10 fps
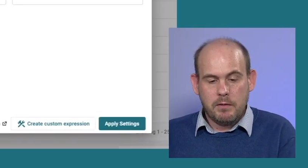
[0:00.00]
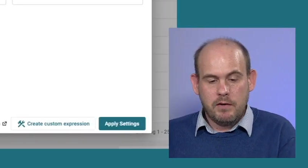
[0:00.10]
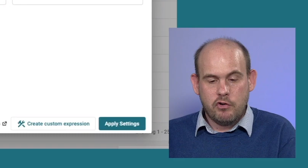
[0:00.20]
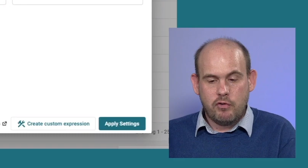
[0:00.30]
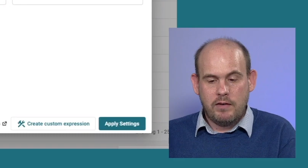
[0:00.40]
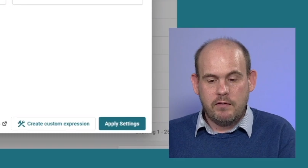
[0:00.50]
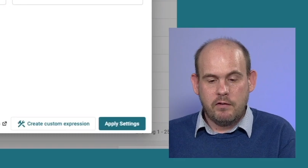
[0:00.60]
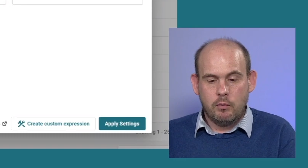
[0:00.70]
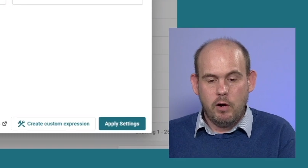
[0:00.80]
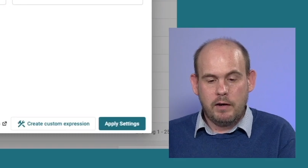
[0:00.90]
be of interest is
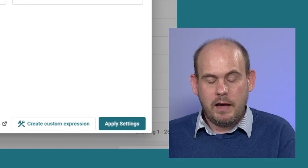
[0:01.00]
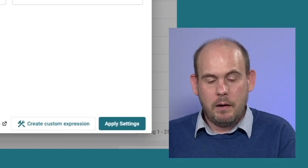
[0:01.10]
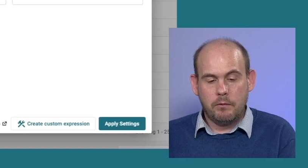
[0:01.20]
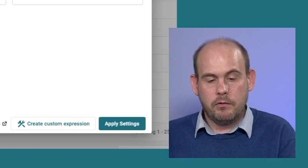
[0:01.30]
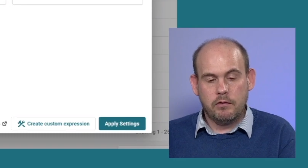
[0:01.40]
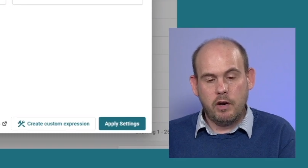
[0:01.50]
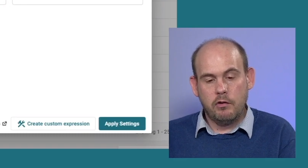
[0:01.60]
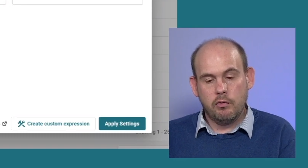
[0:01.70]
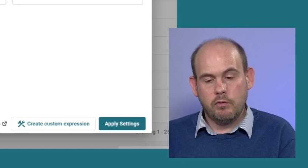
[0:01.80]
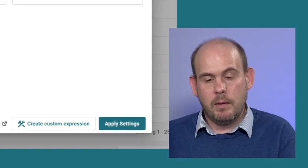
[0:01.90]
to work out the
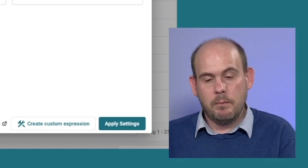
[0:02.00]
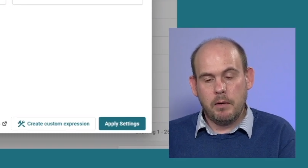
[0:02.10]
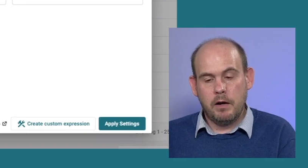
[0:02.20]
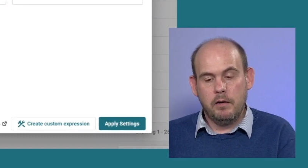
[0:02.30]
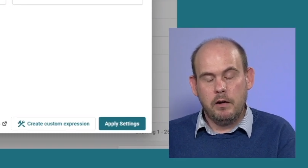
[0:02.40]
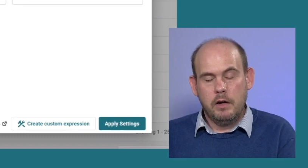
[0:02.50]
total number